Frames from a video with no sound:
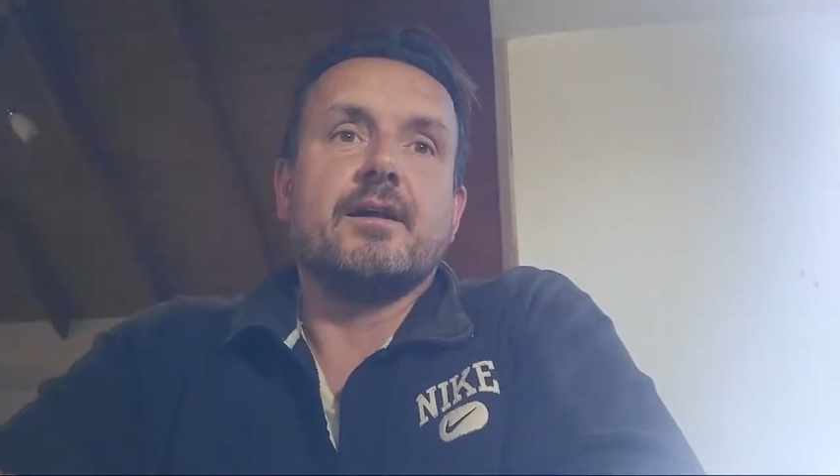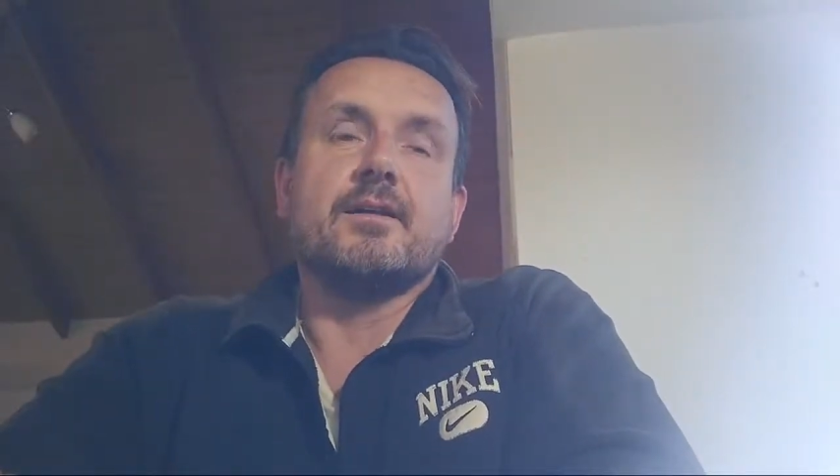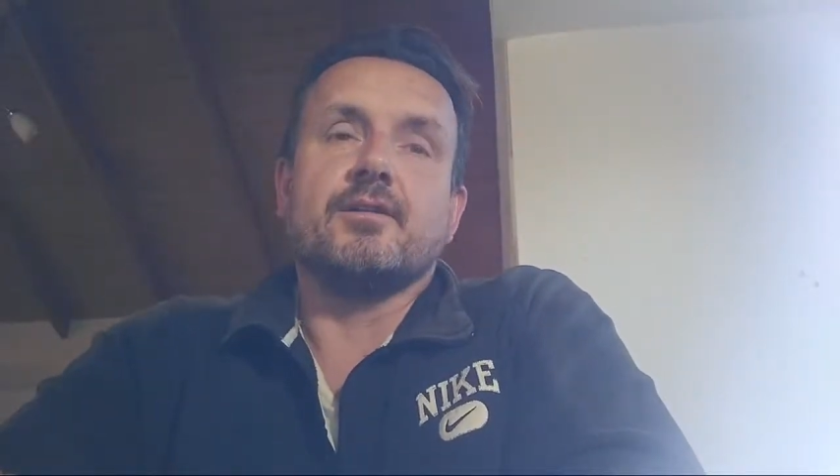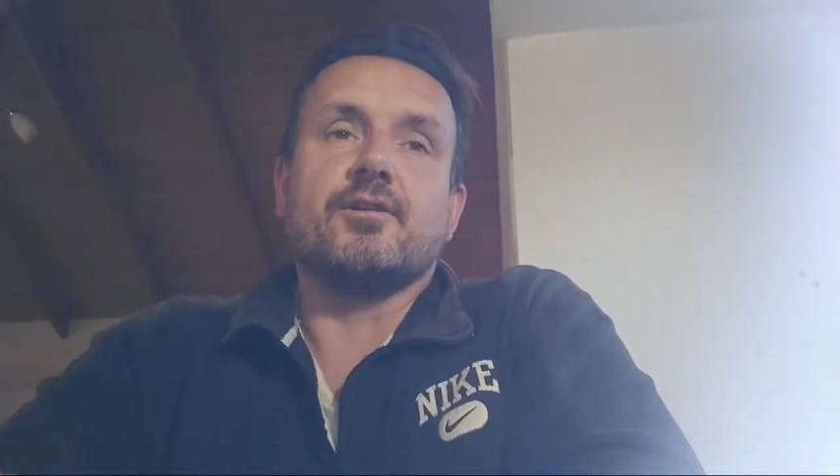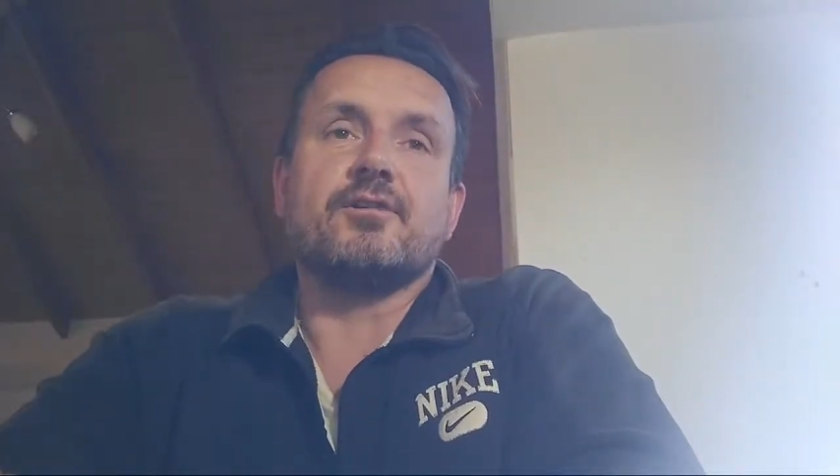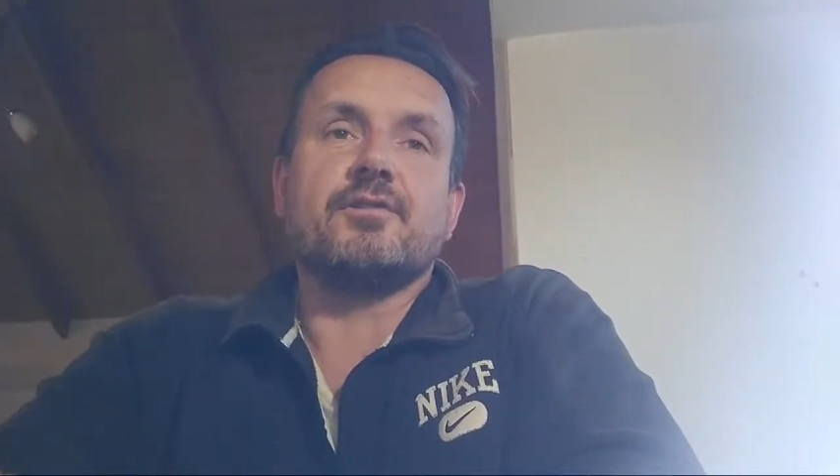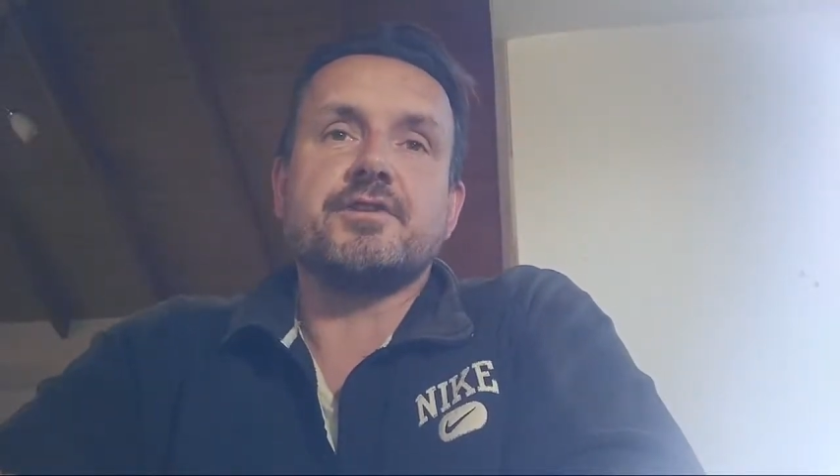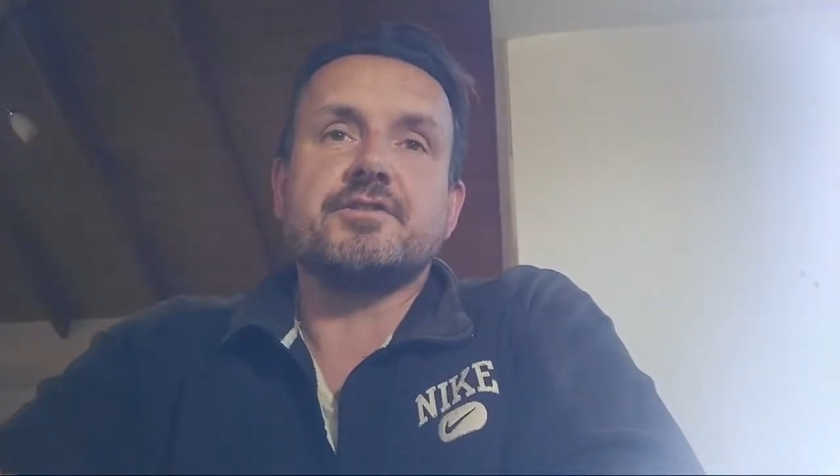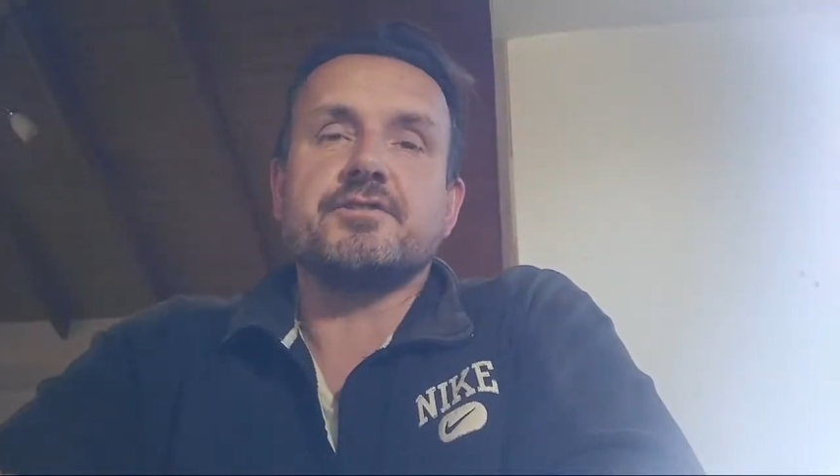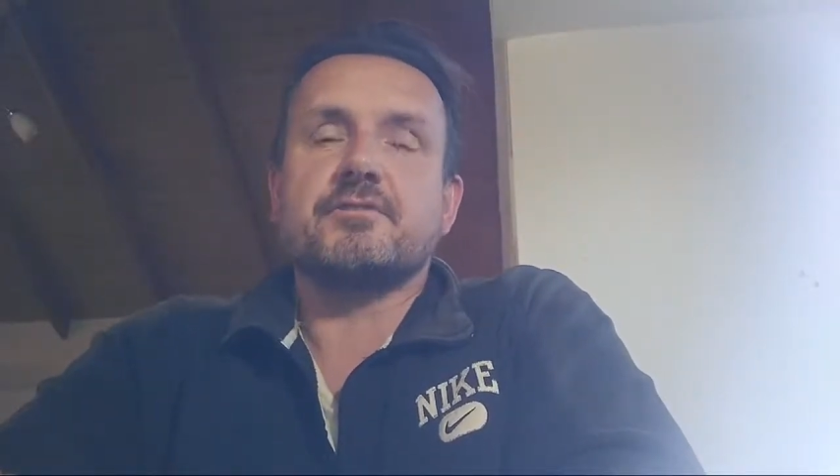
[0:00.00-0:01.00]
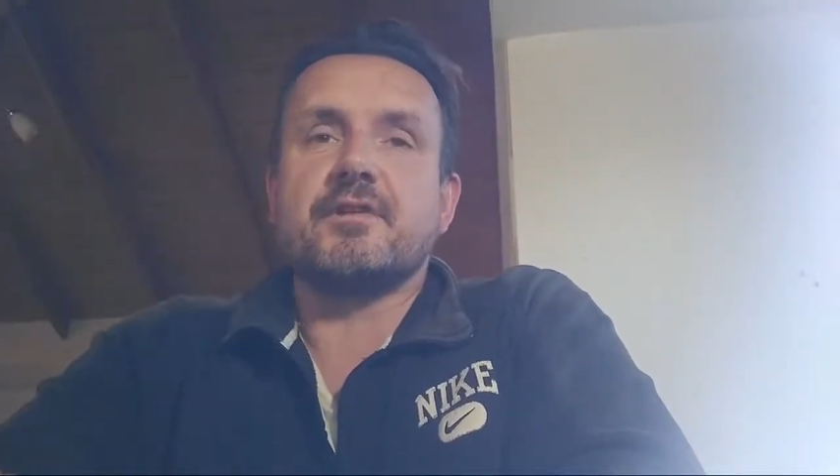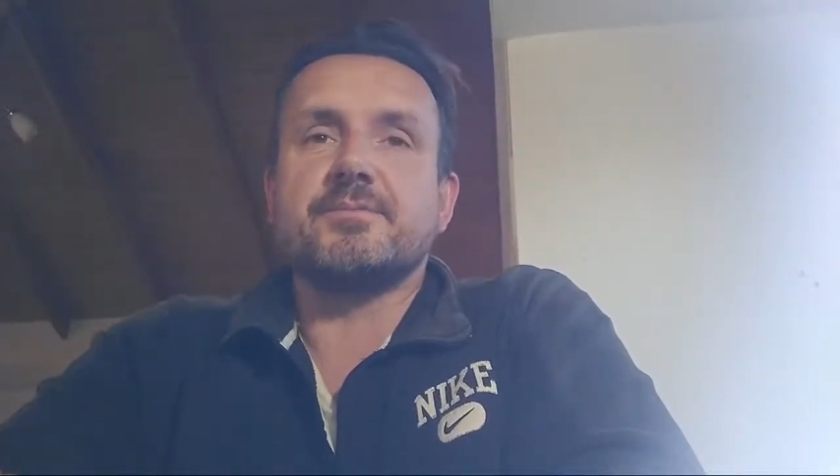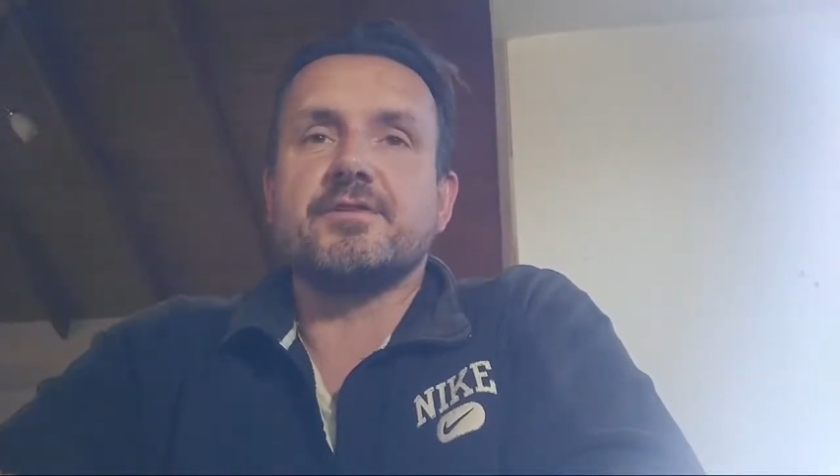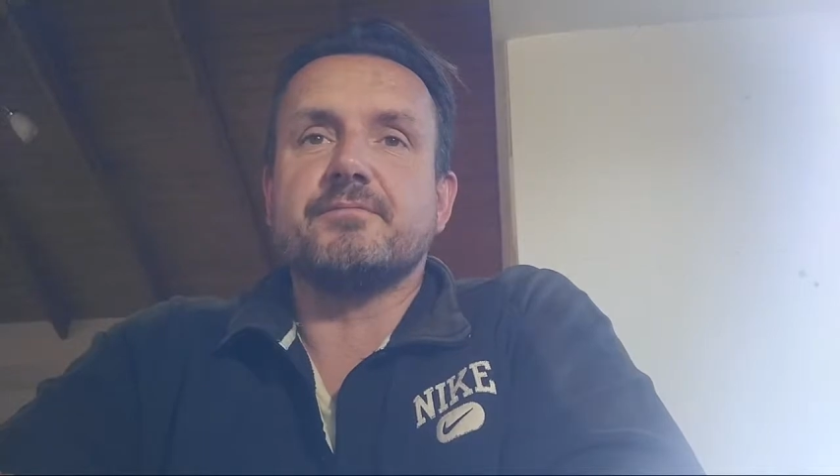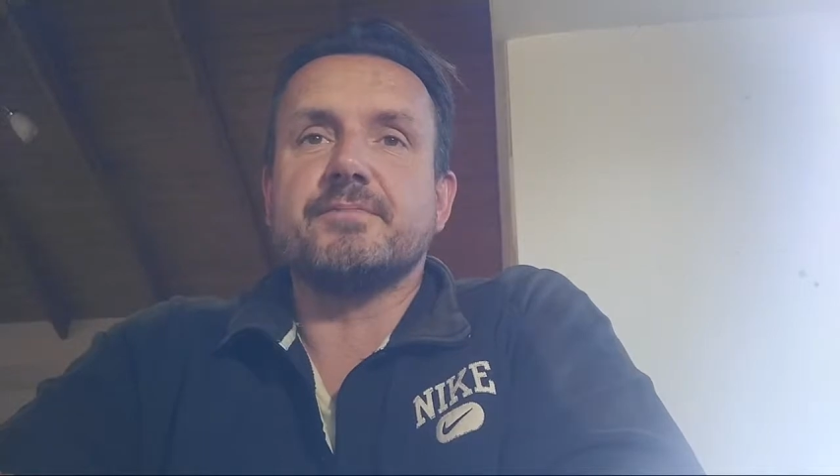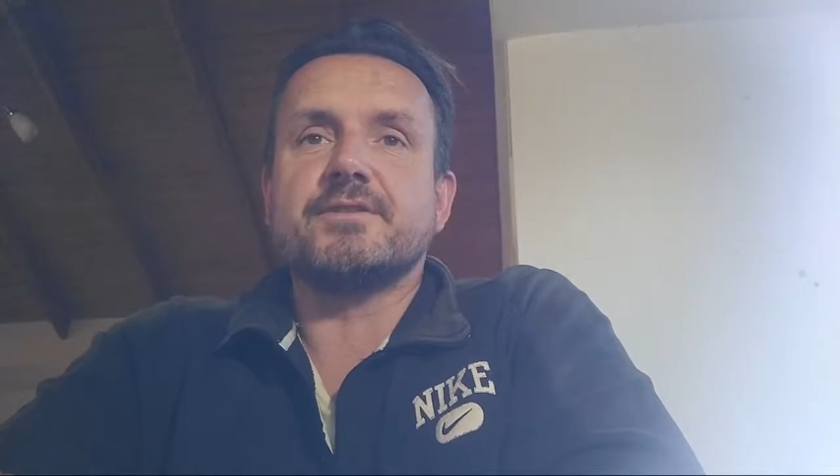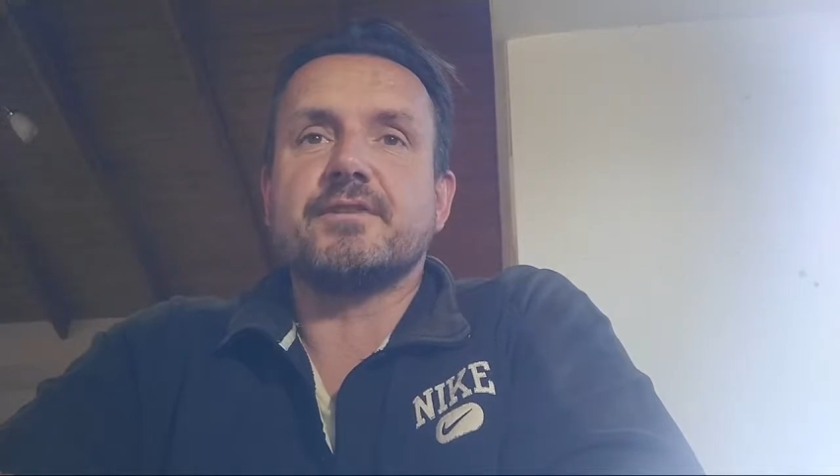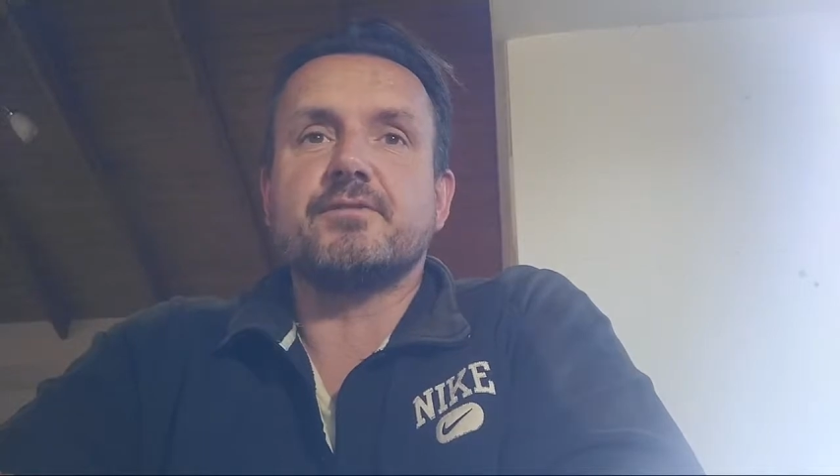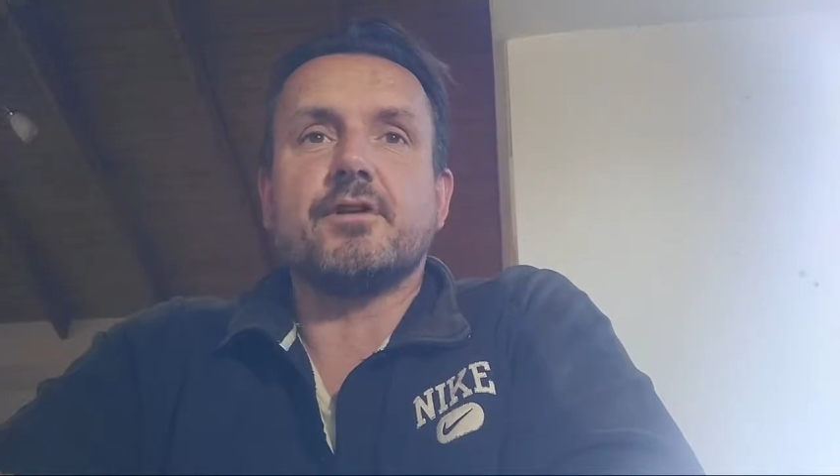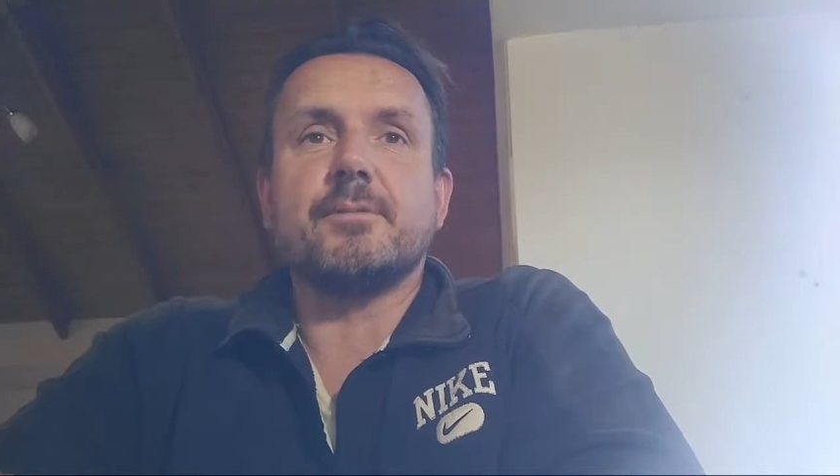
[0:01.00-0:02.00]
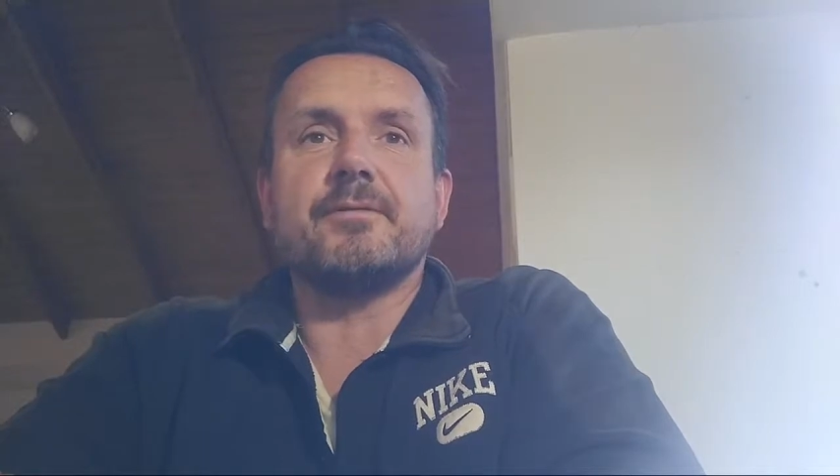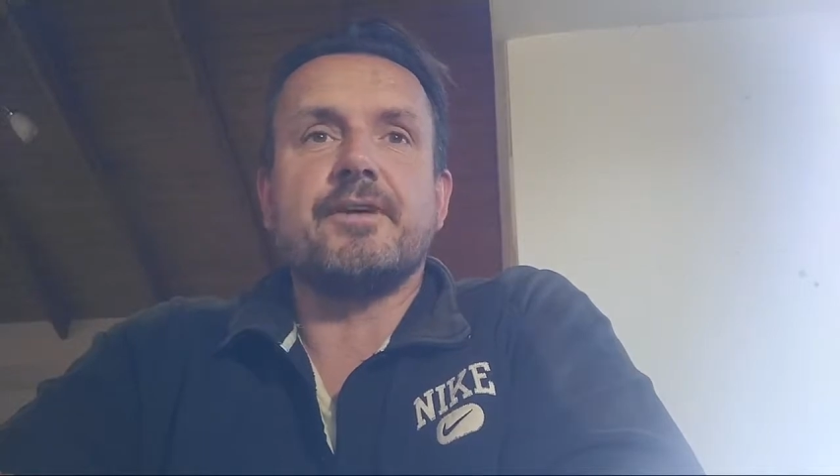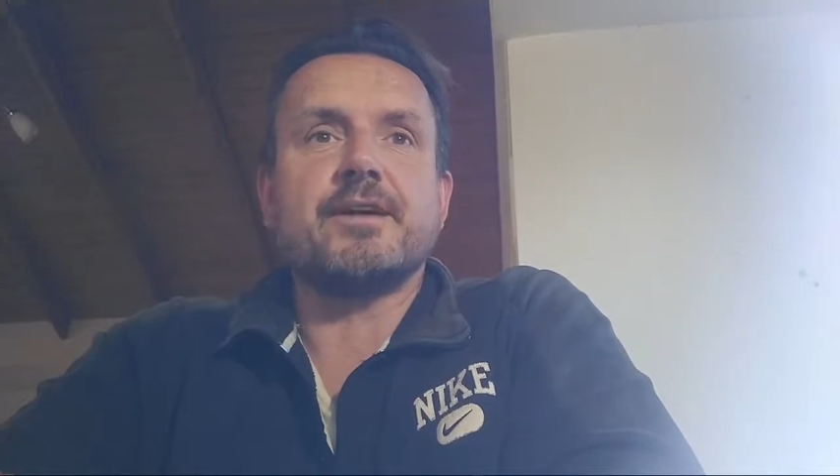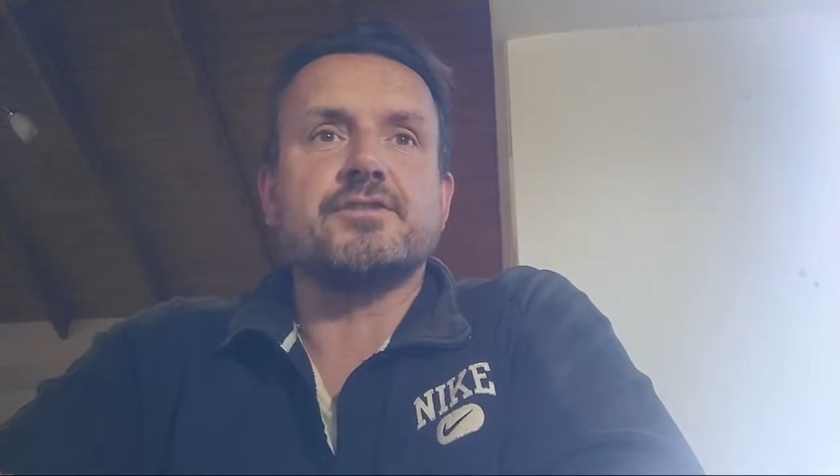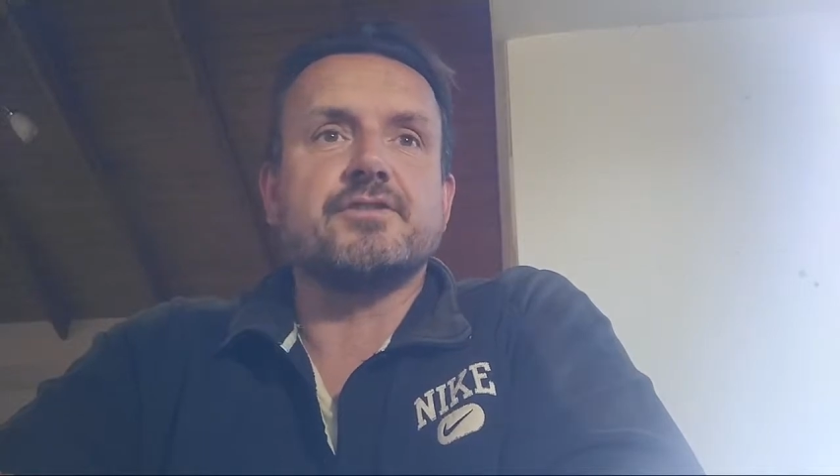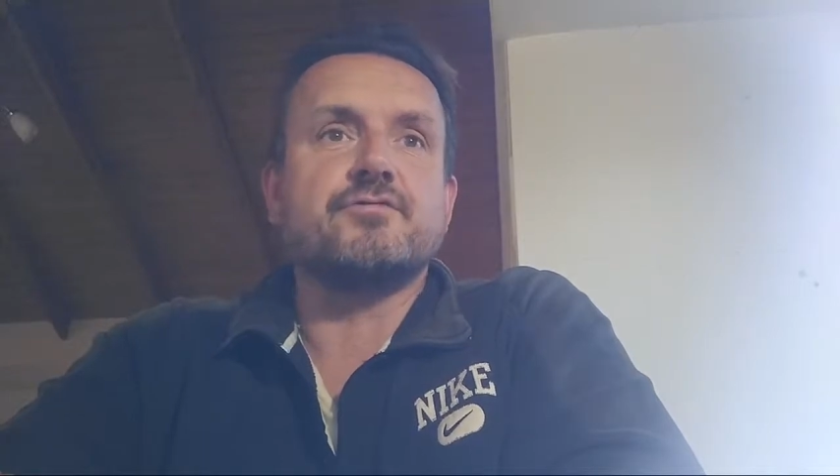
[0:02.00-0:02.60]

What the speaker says: Lord Krishna's Description of Mystic Yoga Perfections